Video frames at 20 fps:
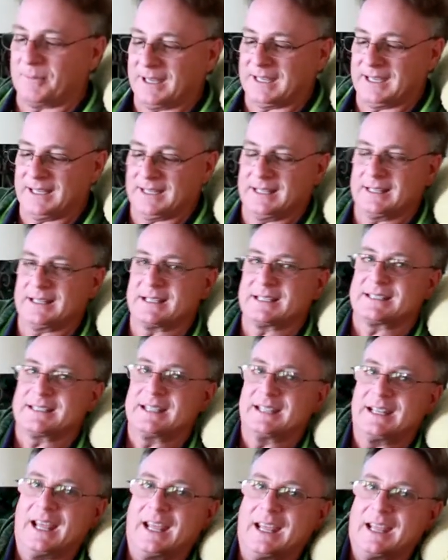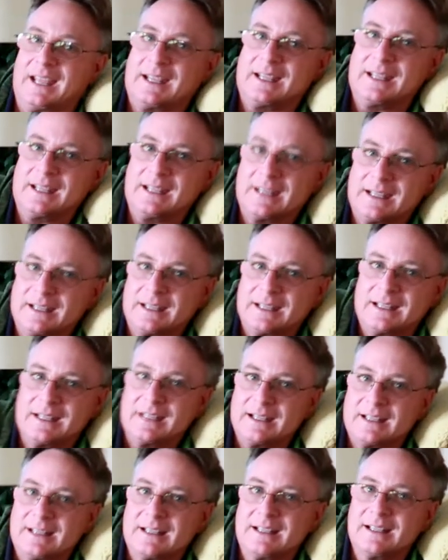I getting this today?
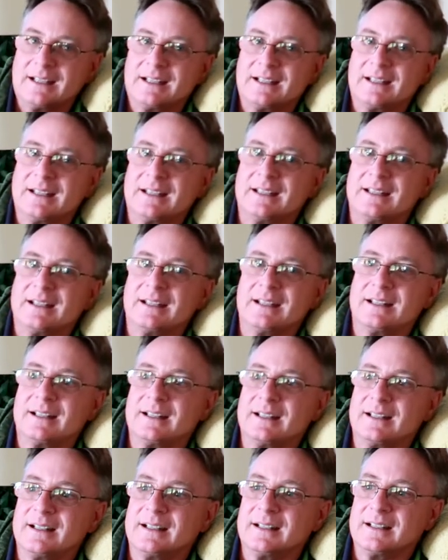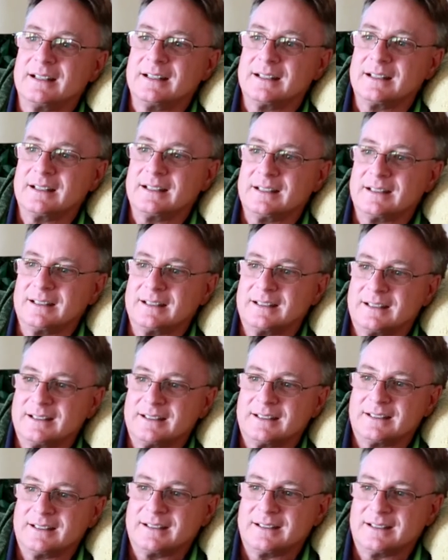Because you're special.
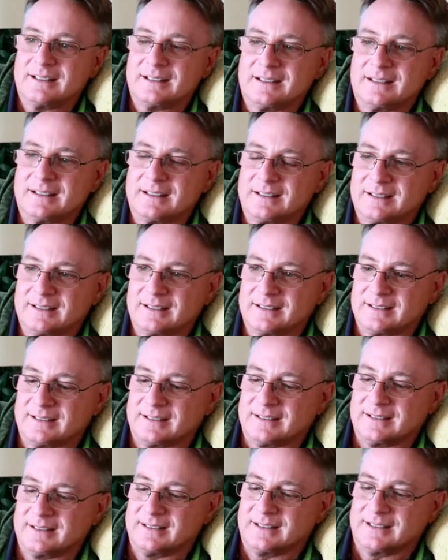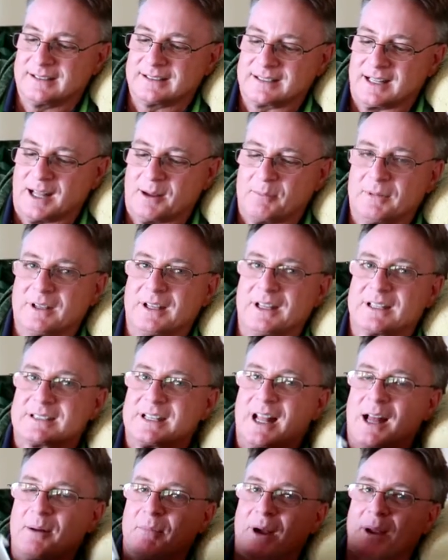Because I. It's
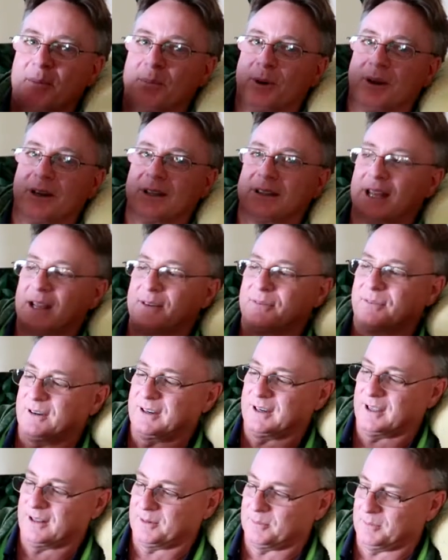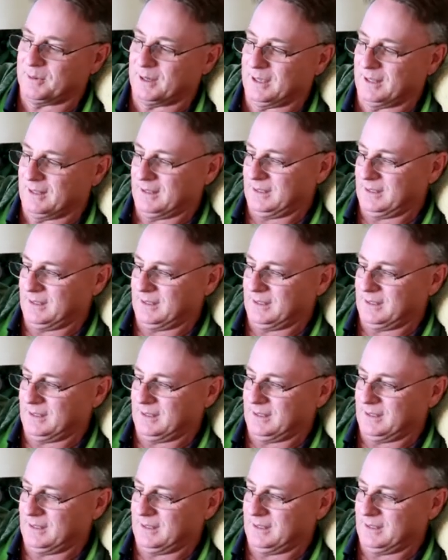not my birthday for another month.